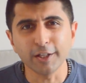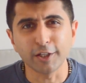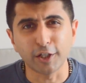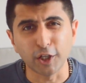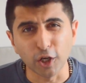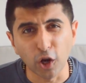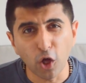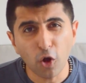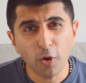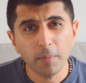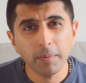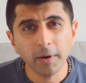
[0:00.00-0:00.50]

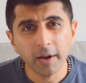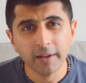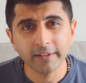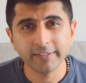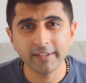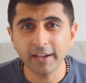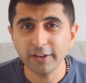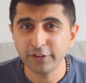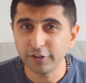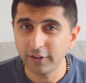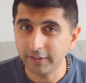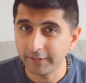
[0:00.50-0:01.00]

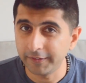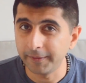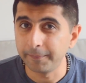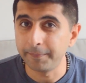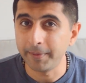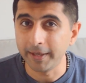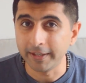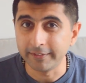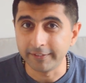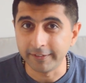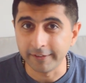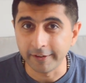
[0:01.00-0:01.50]
Globalization is a
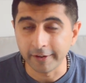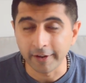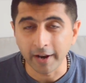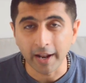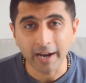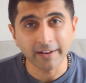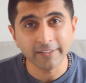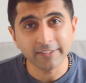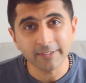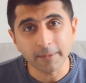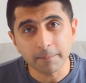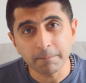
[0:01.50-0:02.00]
big deal
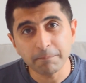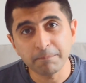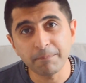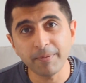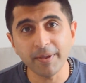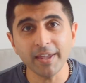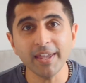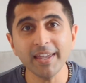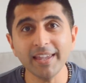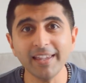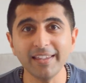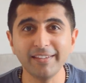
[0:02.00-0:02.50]
and it's a
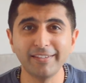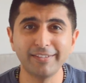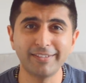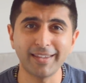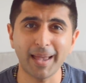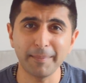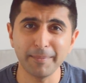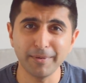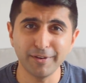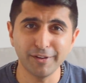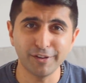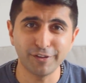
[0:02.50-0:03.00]
big
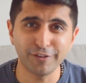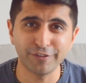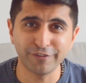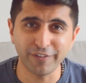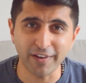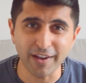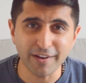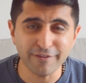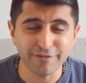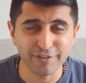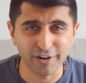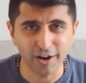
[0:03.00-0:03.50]
examiner's
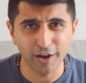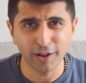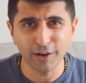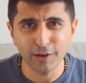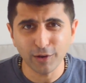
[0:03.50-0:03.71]
favourite.